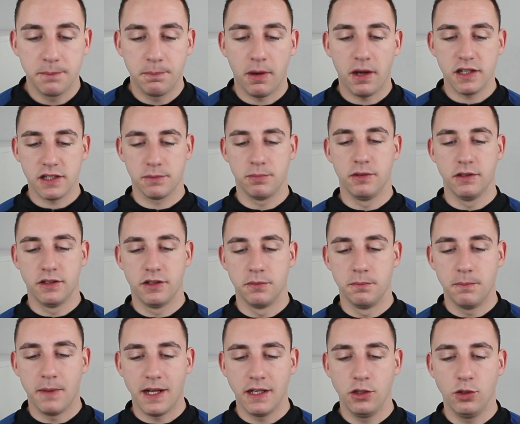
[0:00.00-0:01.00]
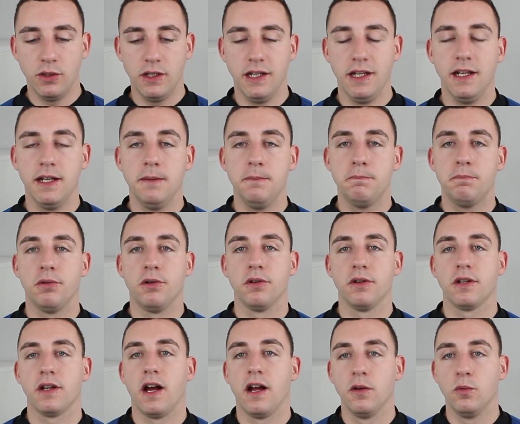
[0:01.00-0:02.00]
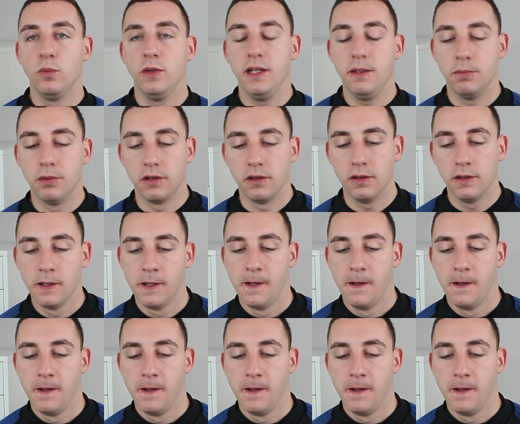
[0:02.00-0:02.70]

possible to manually input on Webull